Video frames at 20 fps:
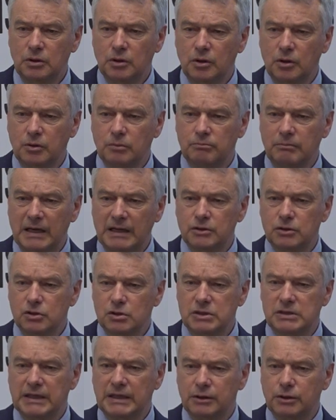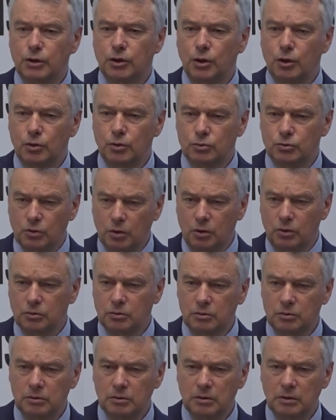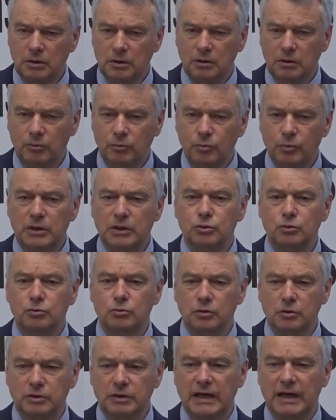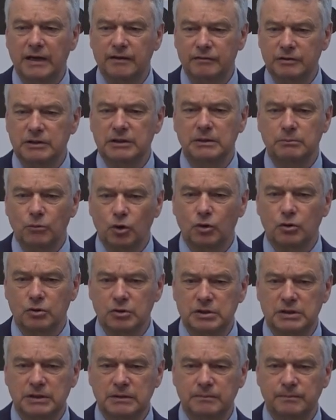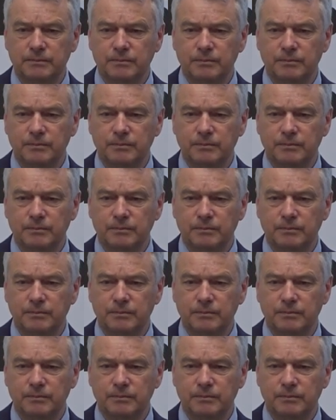on matters that go wrong, we do not have a democracy.